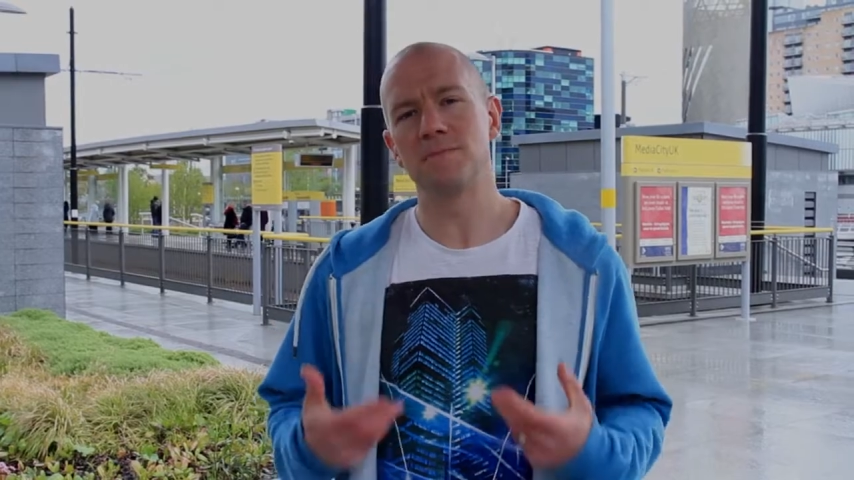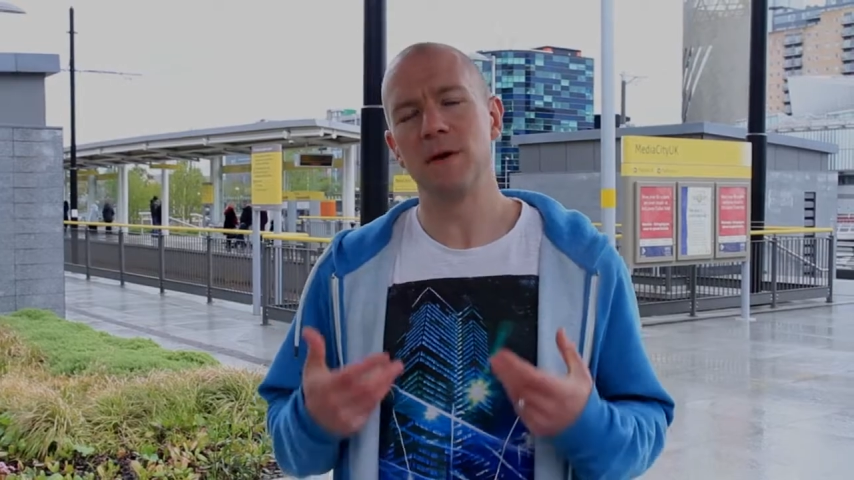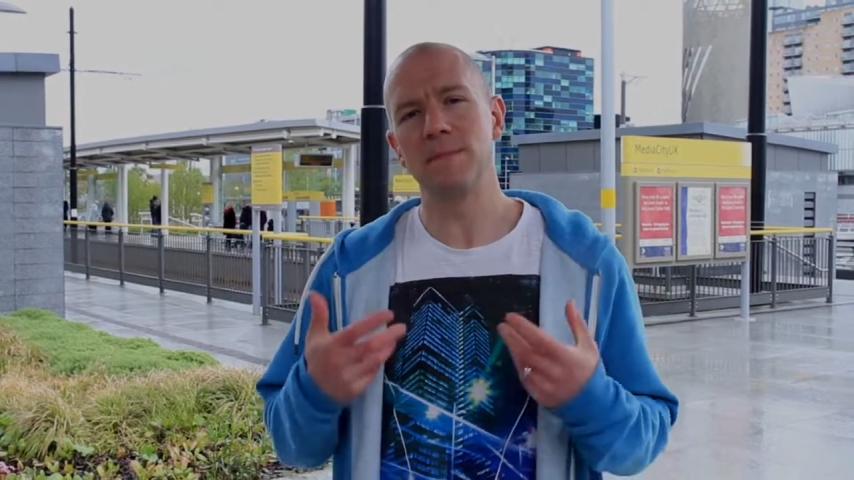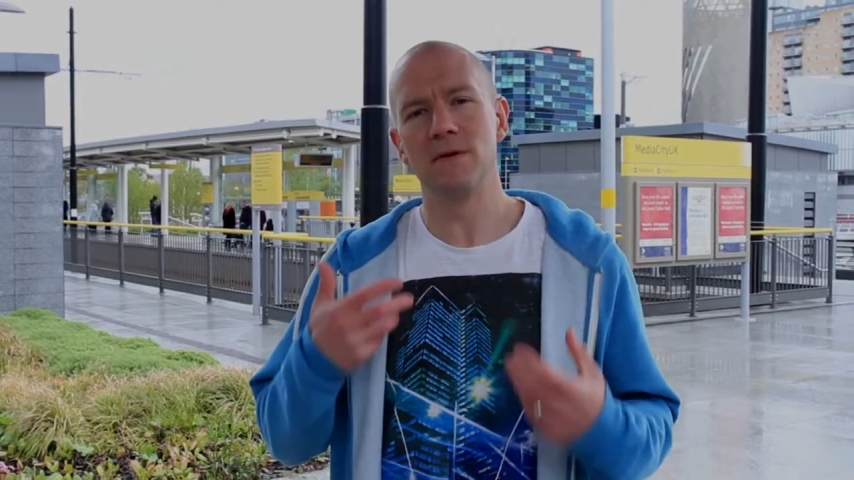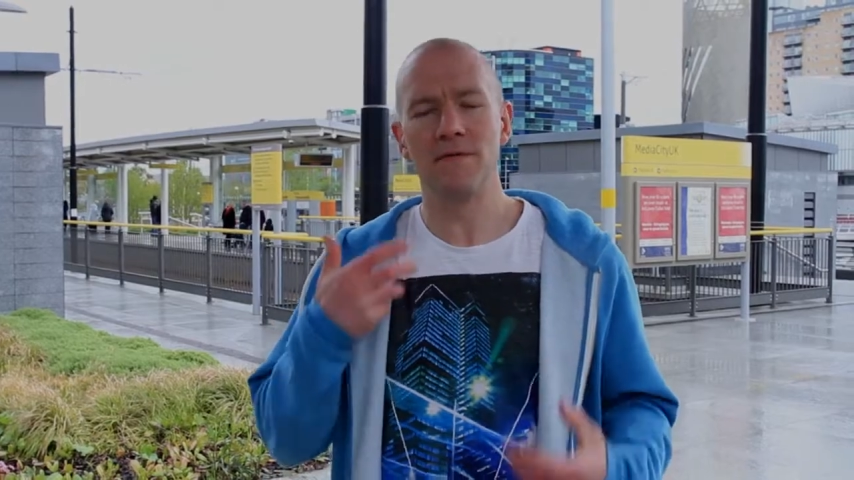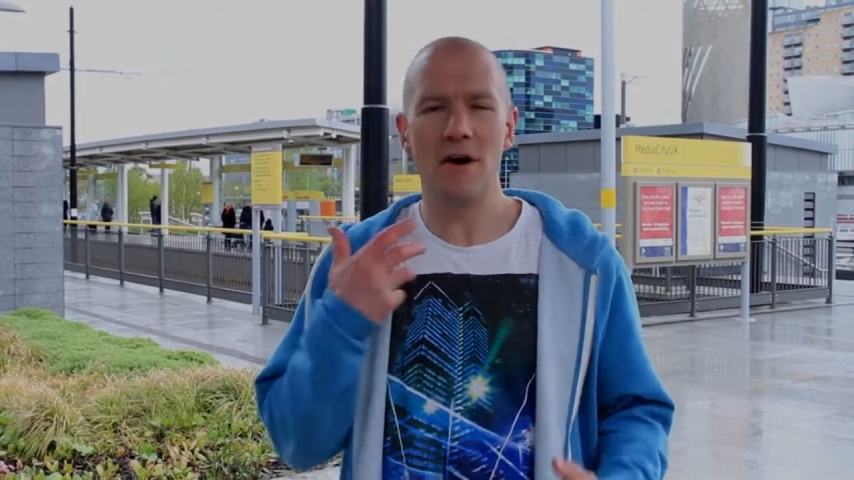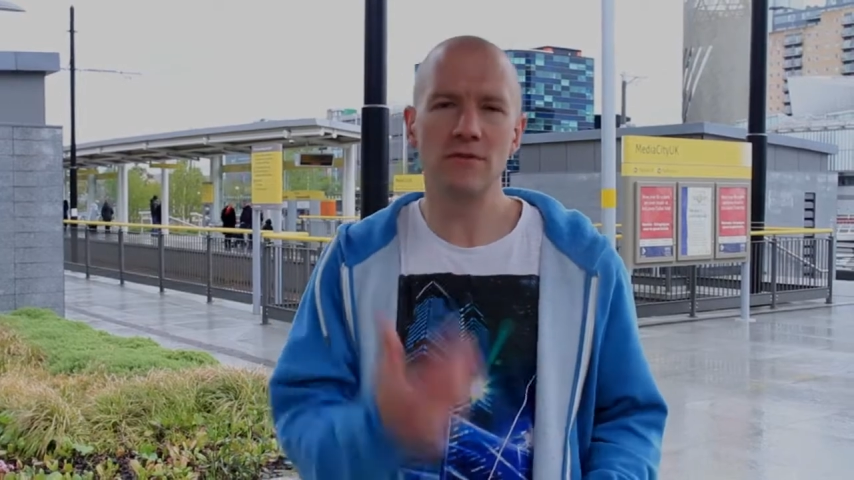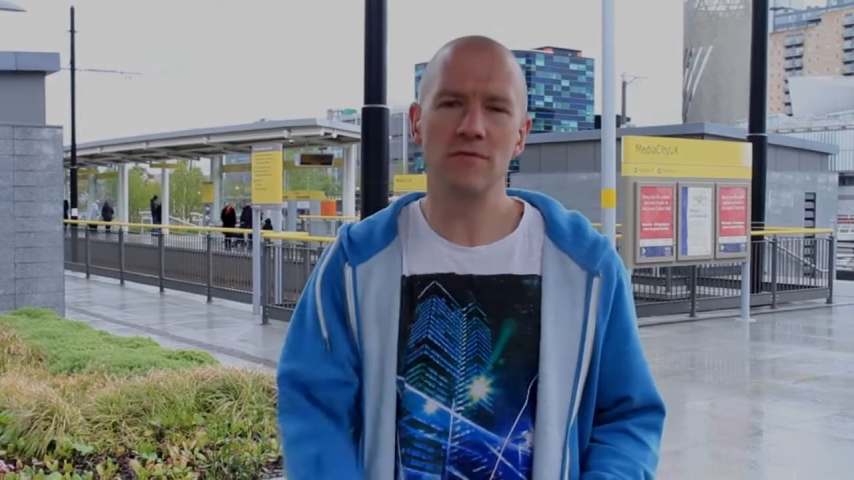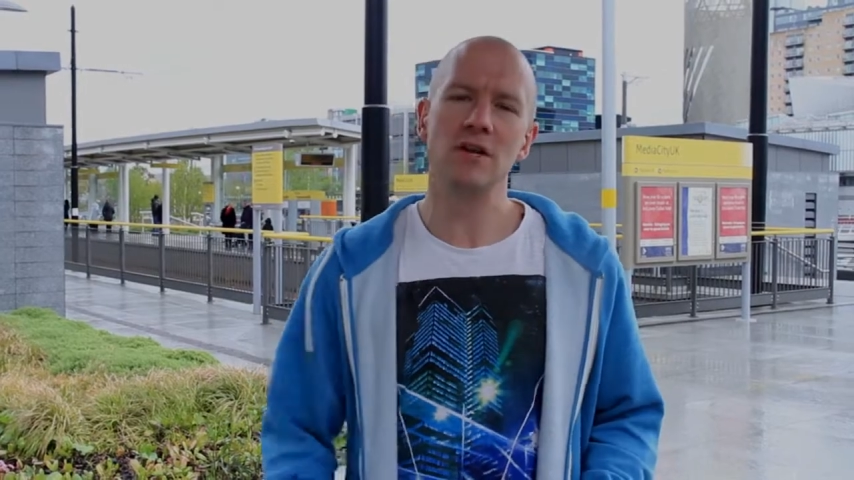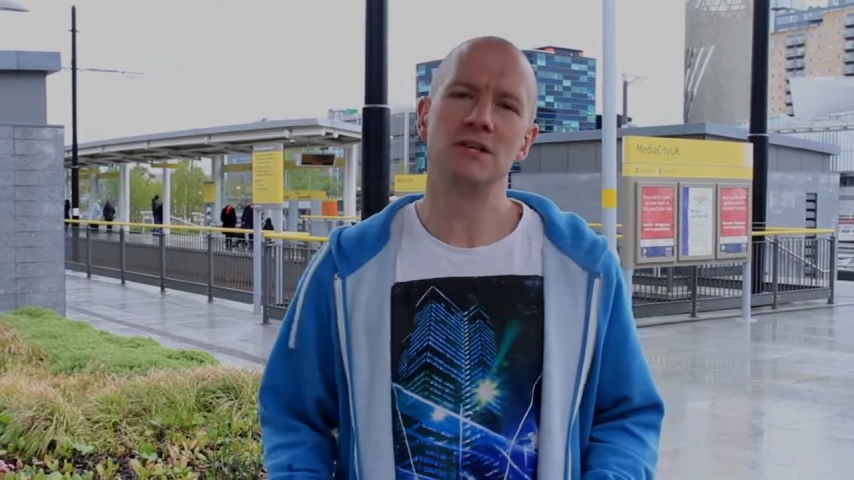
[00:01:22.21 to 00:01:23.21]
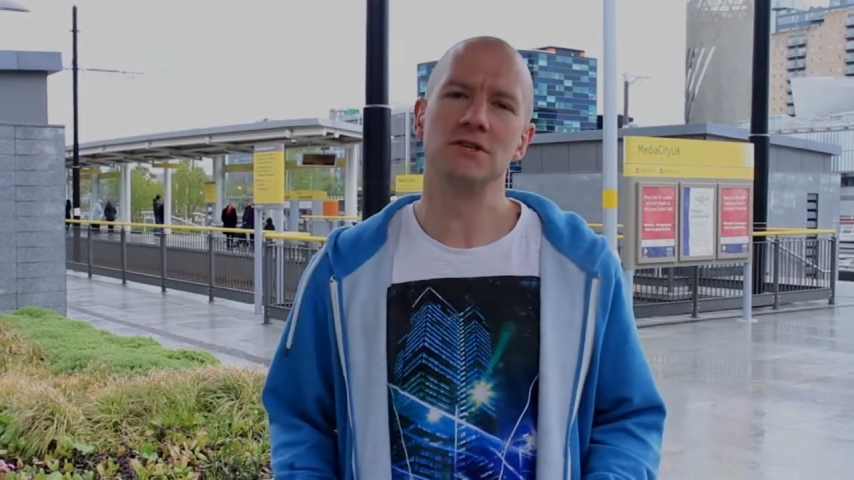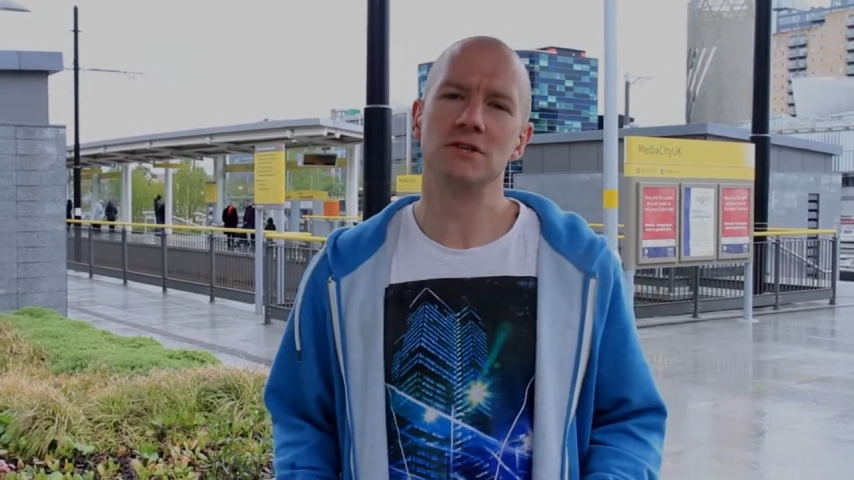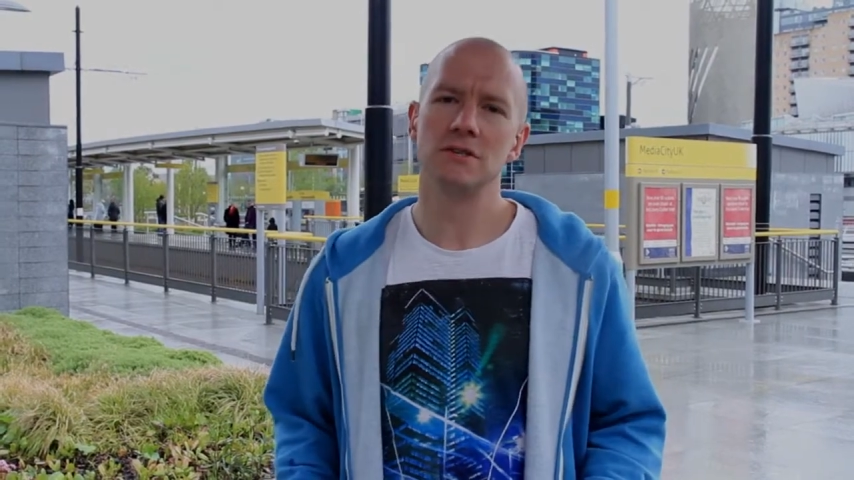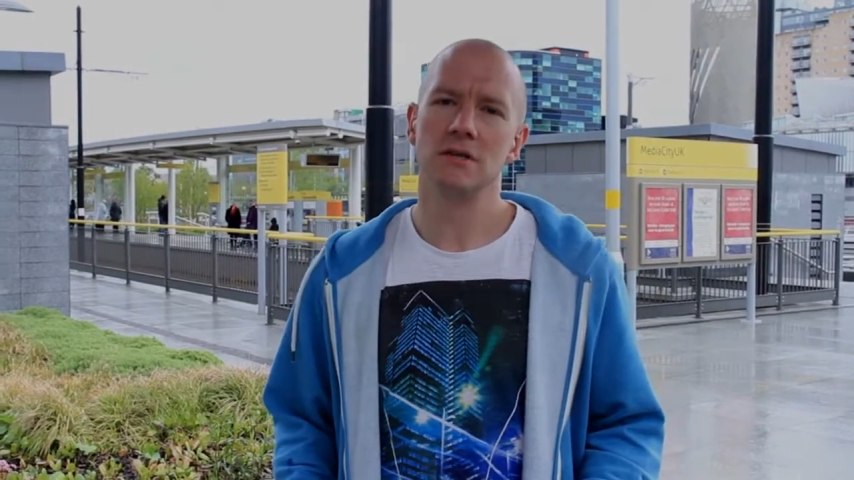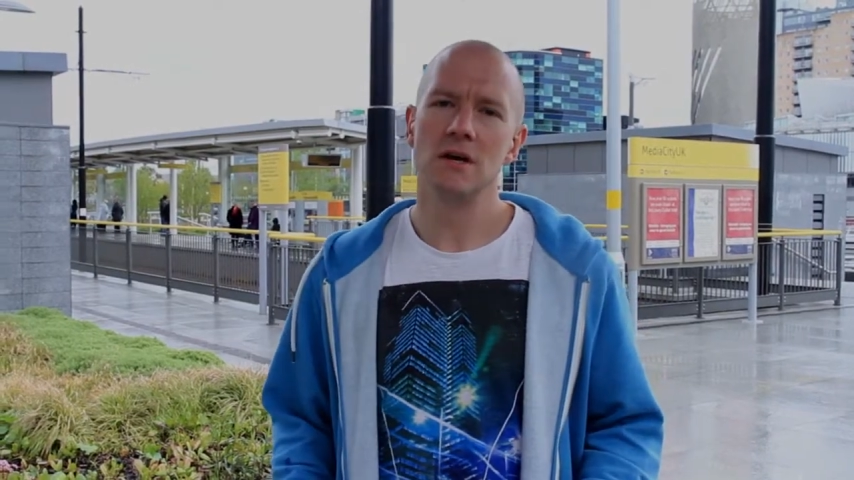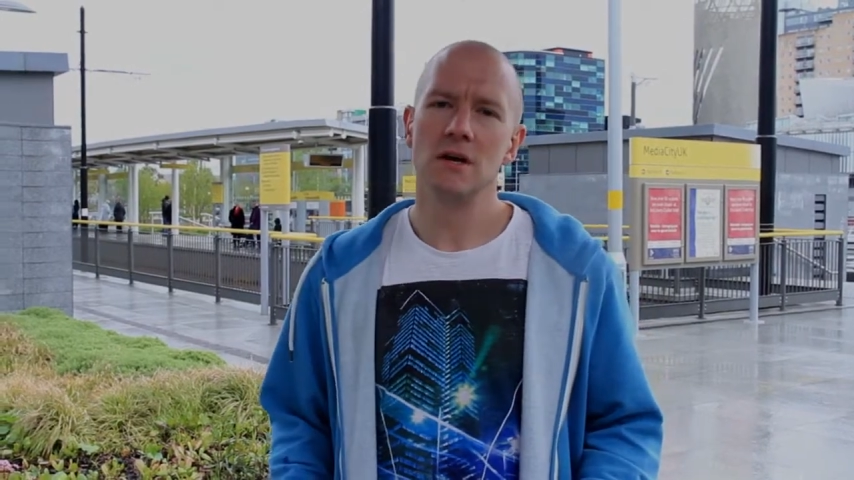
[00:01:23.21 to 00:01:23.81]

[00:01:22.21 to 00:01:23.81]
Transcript: people of other religions